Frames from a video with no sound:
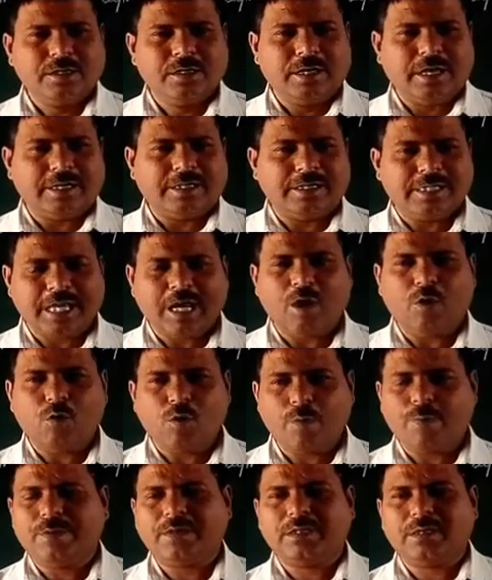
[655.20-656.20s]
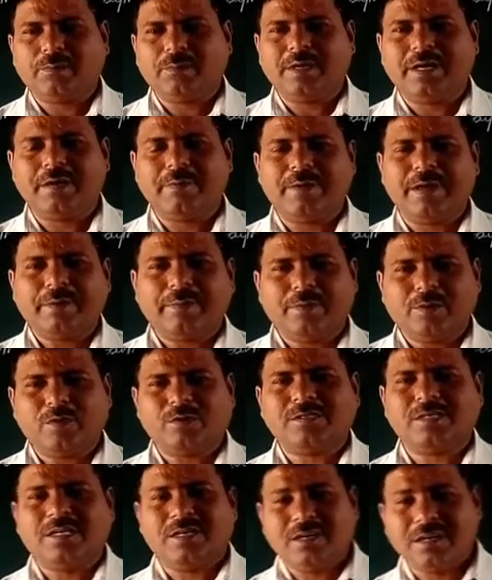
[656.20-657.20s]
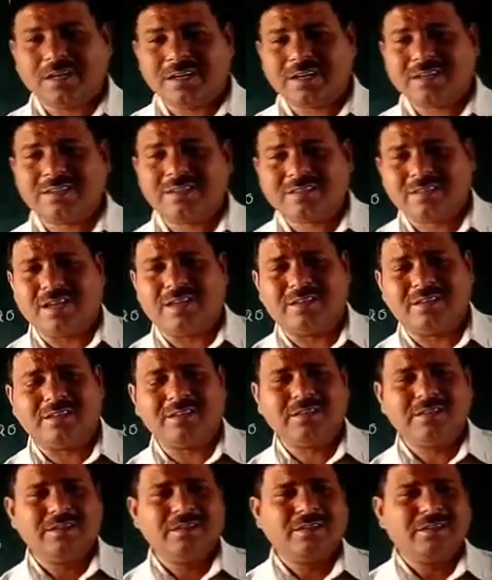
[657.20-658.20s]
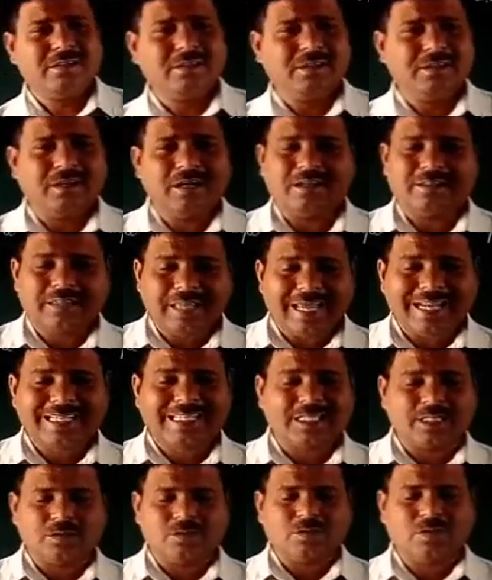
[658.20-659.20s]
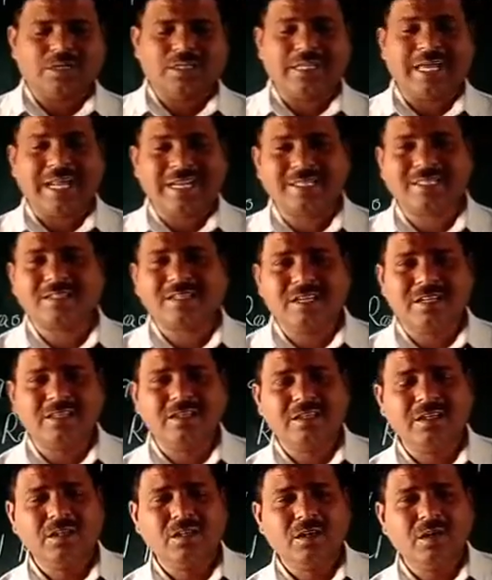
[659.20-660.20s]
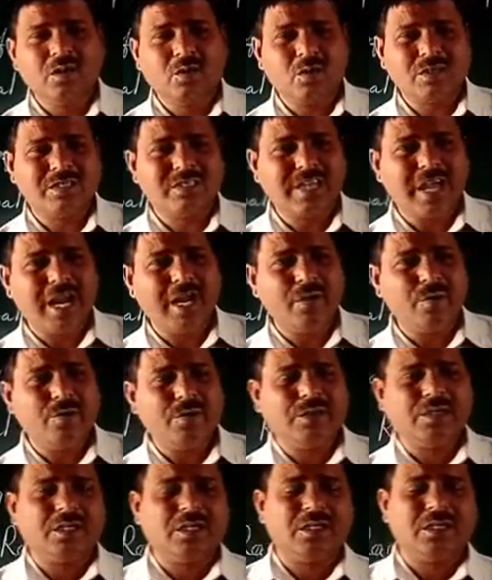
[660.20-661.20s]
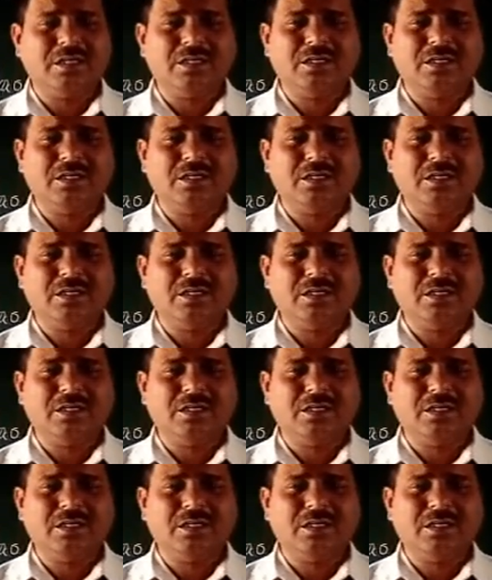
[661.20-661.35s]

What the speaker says: and they have opened the blood bank because her son, their son was died with